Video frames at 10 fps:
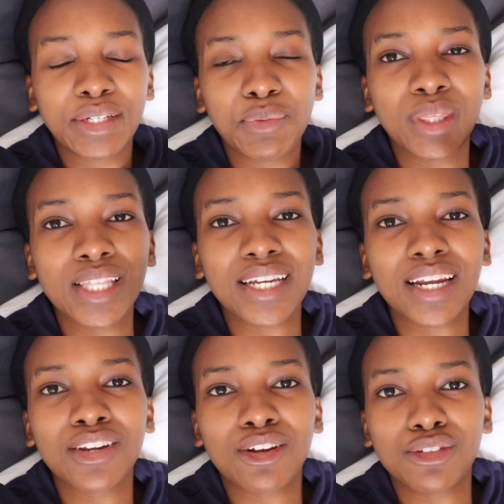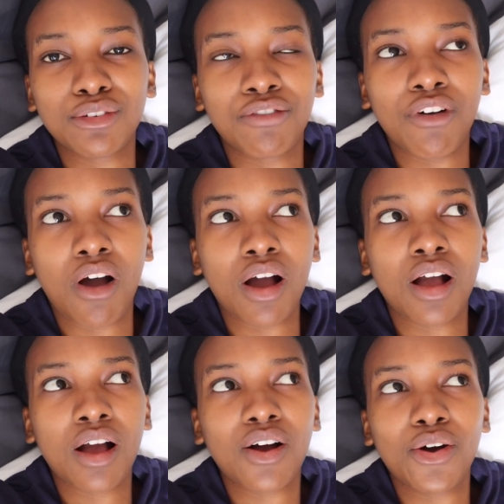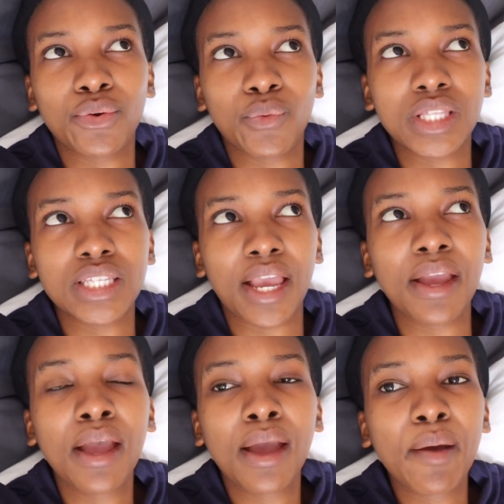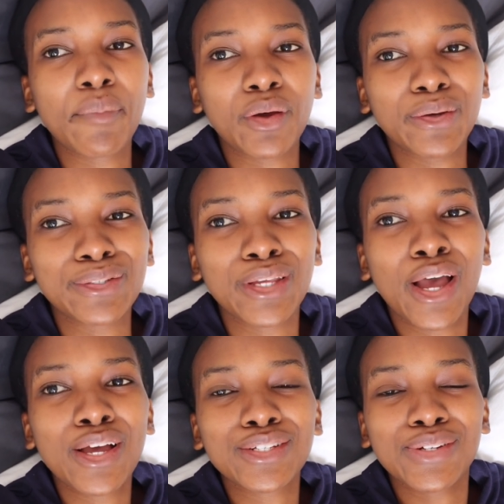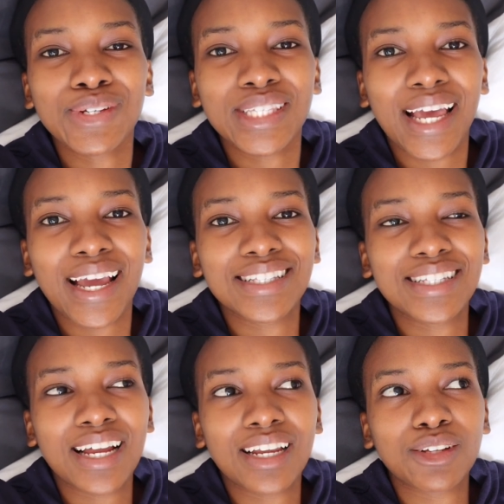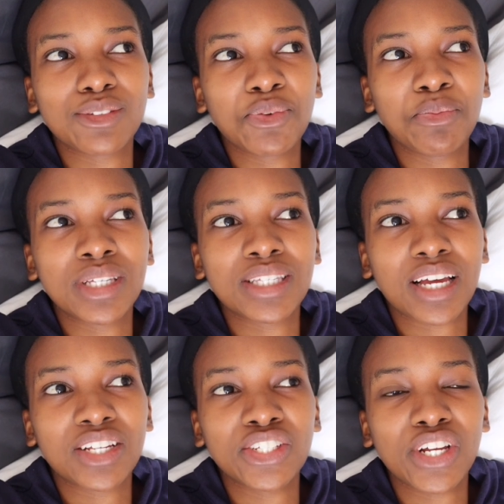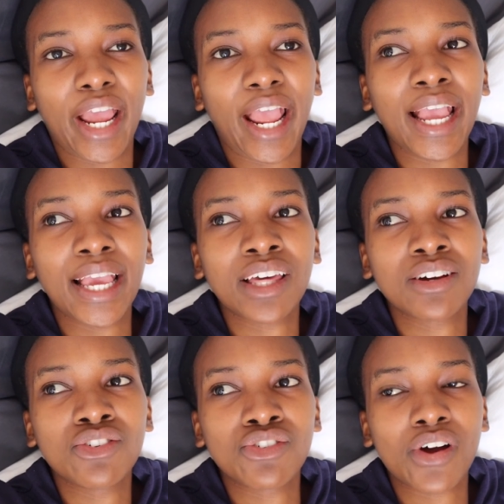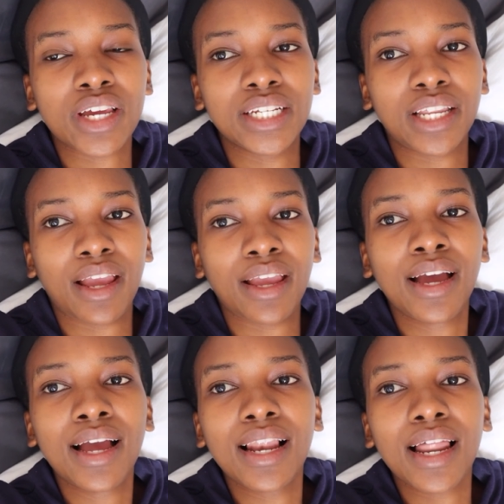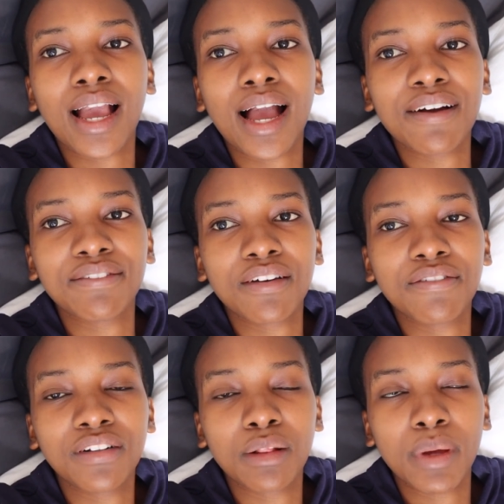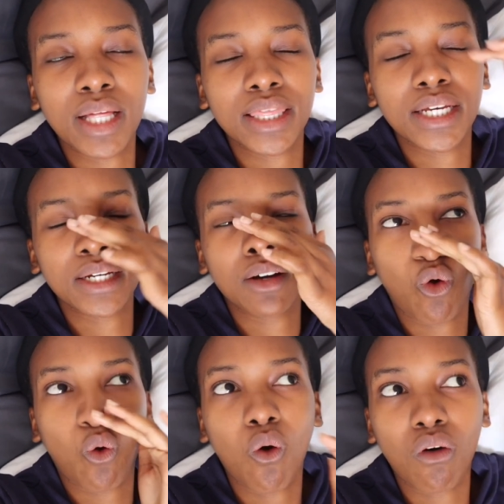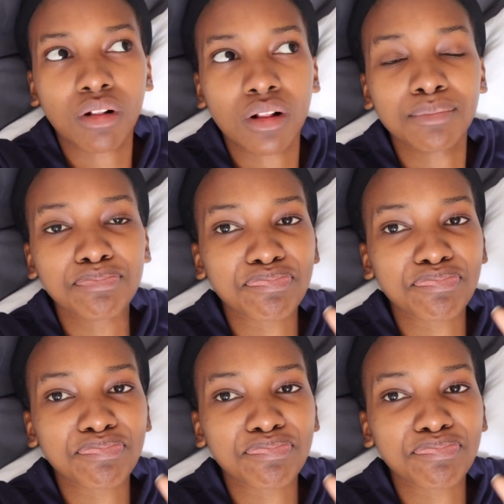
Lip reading: we decided not to vlog on Wednesday because Tuesday turned out to be such a rocky day. Like, after filming the haul,